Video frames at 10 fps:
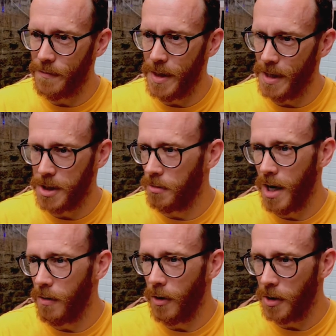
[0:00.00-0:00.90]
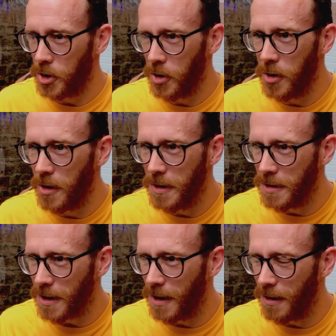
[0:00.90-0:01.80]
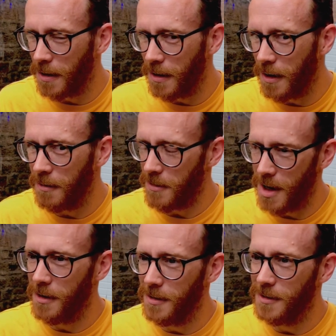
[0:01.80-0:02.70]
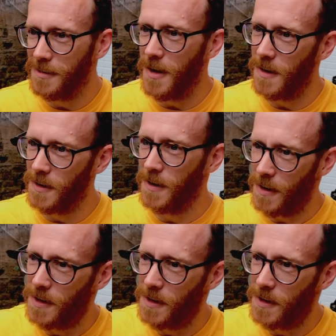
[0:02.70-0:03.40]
minute to an hour long show. Like, wow, all